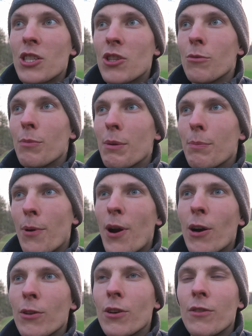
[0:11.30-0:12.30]
to be
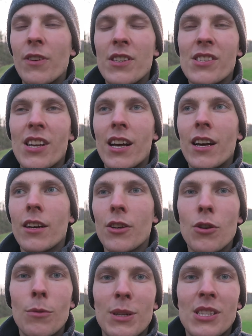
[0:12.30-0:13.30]
proud of as a
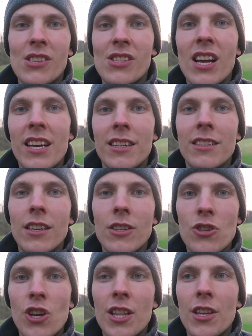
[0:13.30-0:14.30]
human society
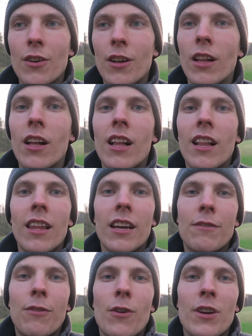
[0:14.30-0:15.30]
in general.
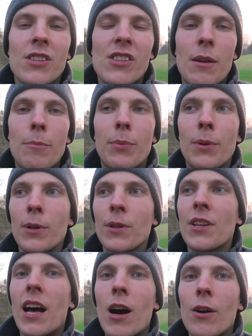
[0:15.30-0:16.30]
Like, for example,
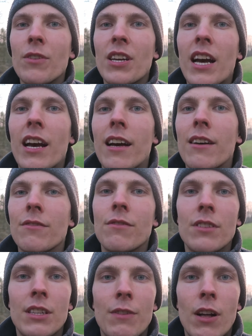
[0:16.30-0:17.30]
now we have
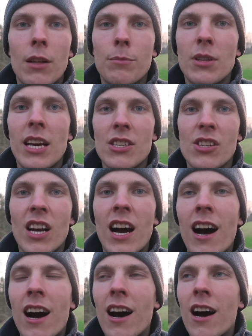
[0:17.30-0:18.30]
developed nice
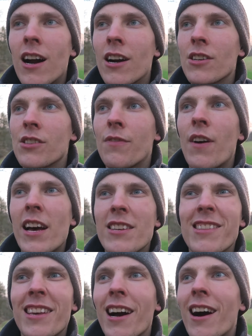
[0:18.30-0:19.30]
cars,
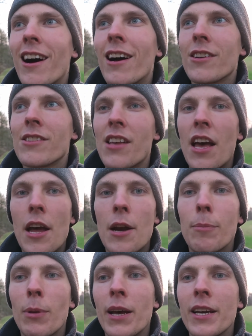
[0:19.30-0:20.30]
fast cars,
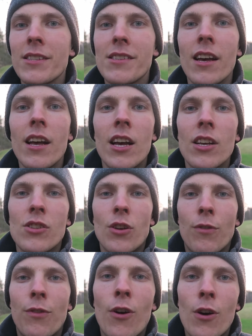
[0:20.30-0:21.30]
airplanes.
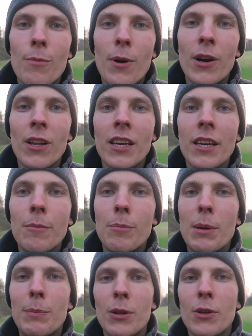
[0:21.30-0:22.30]
So formerly
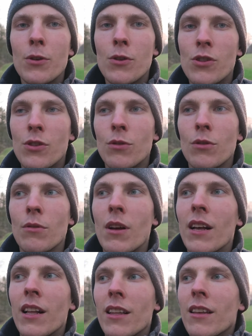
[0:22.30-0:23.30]
people used to
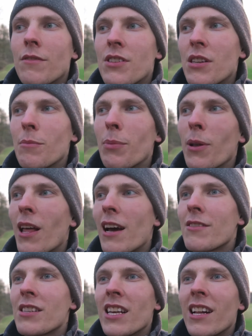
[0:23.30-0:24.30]
live simple
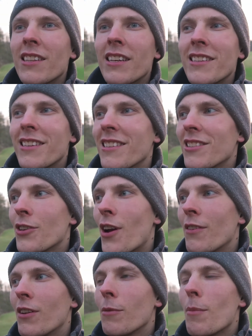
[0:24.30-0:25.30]
lifestyle, they didn't
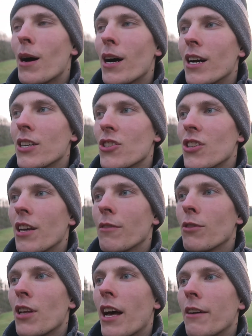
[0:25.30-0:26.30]
travel much, they
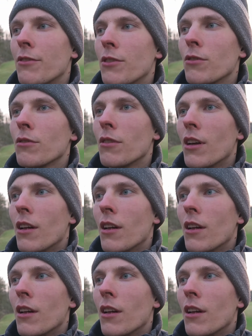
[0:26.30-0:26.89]
would have to